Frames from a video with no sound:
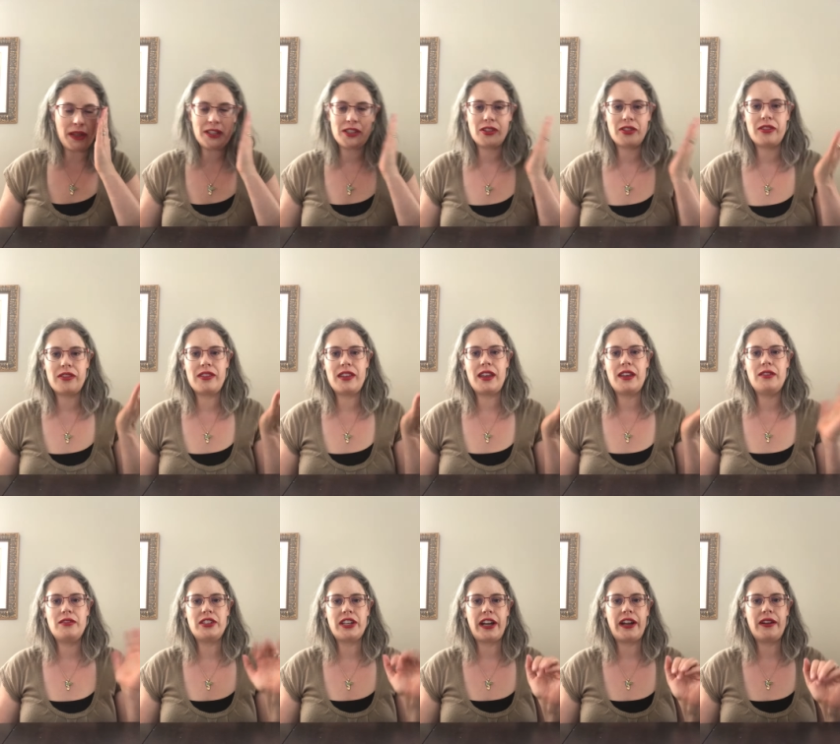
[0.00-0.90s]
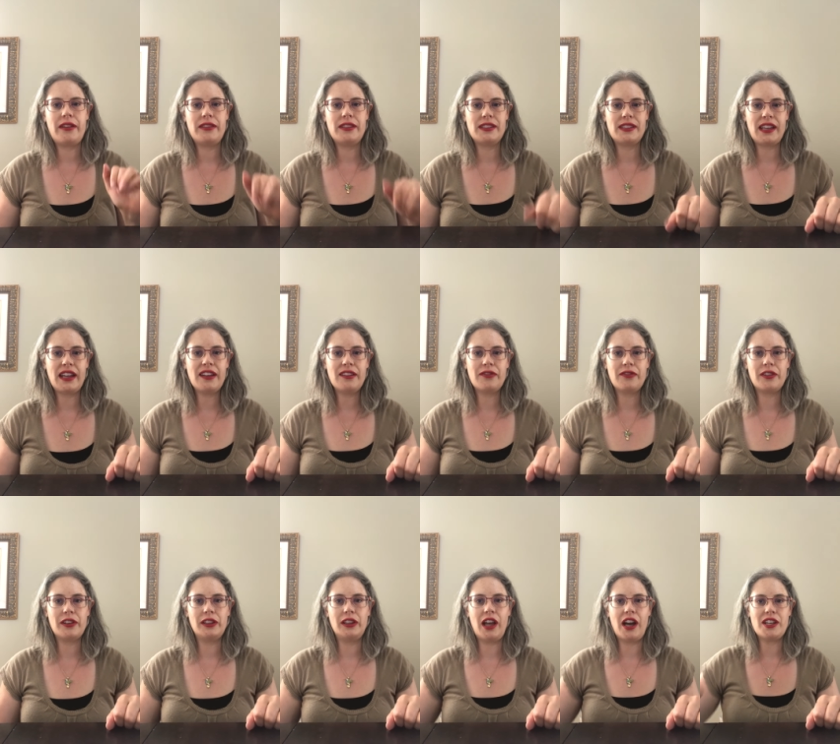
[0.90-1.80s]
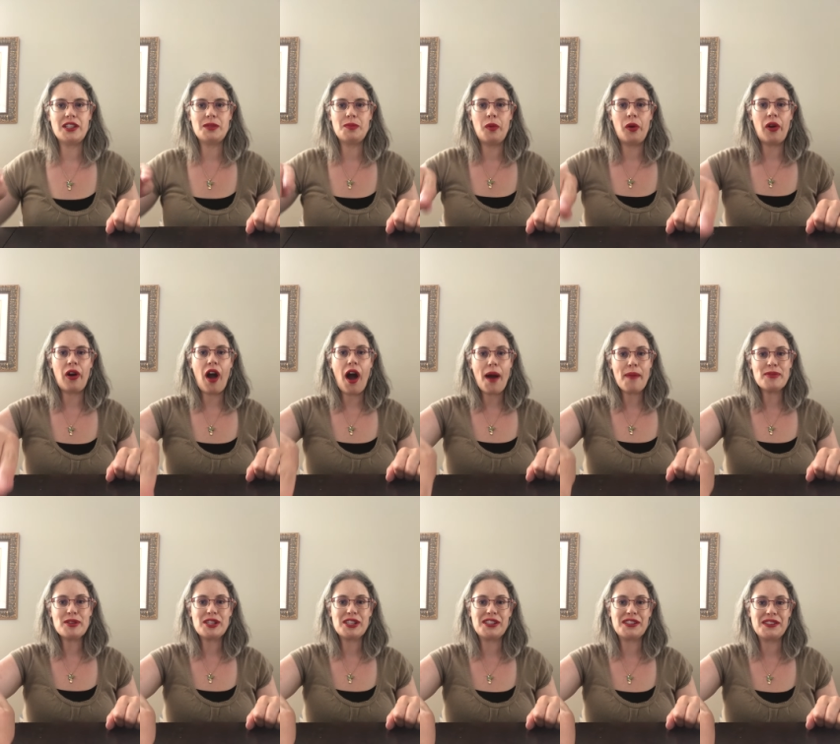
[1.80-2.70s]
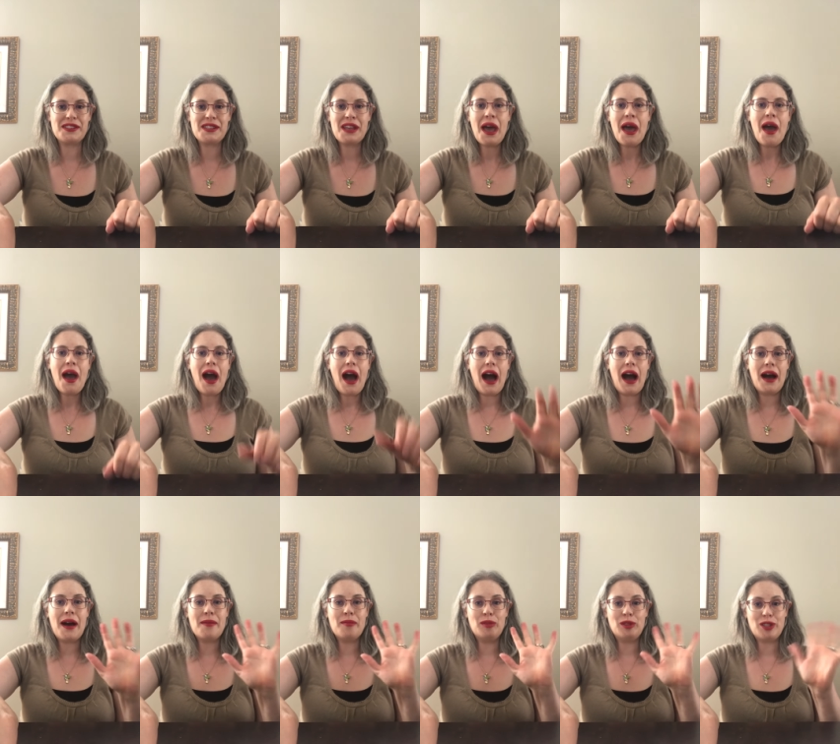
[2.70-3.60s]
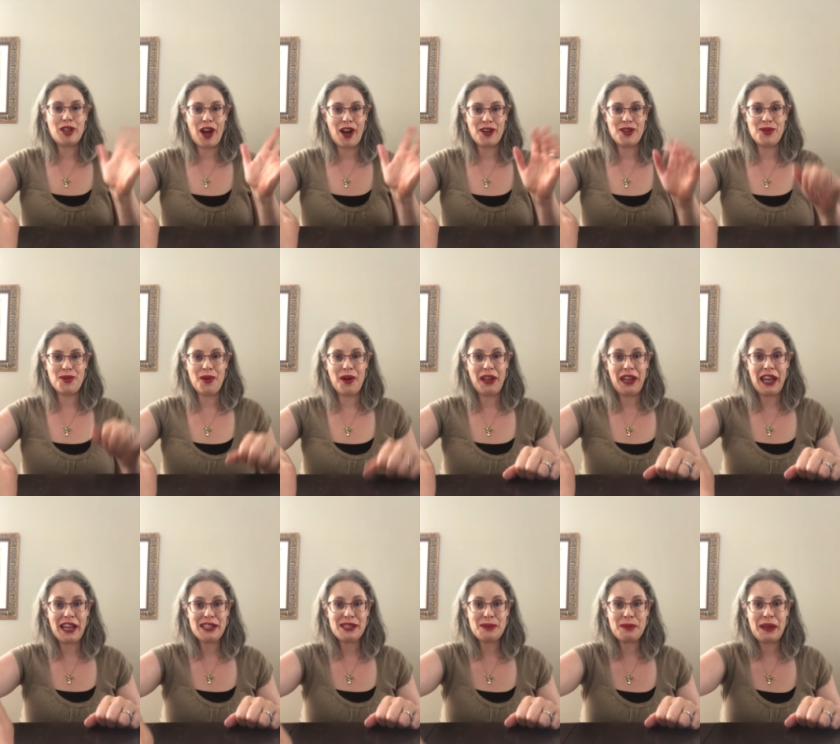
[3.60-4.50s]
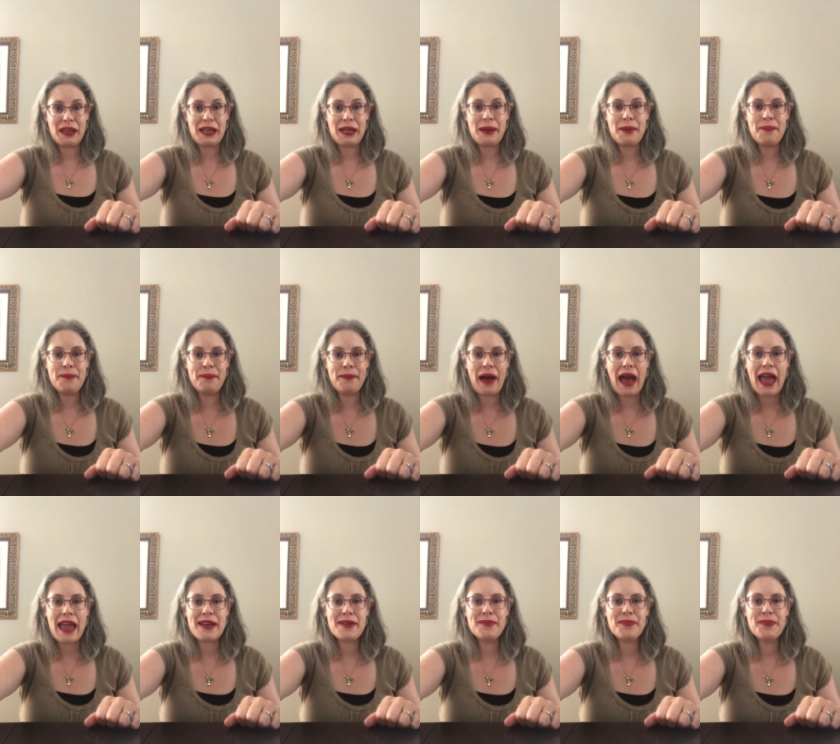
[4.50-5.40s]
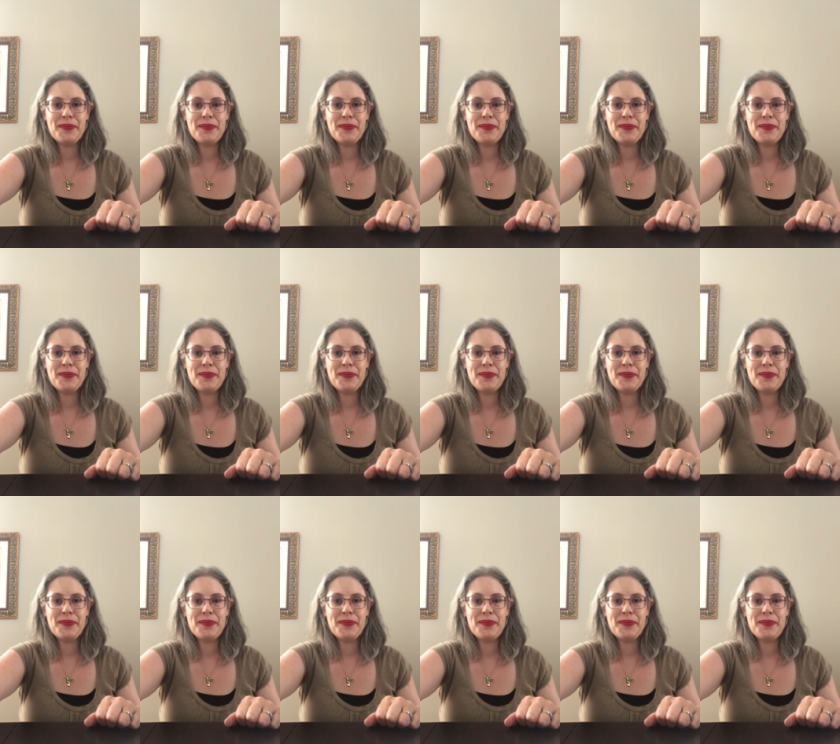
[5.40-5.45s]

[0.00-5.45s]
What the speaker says: sure that you check out the site for lots more options. We'll talk to you all next week. Bye.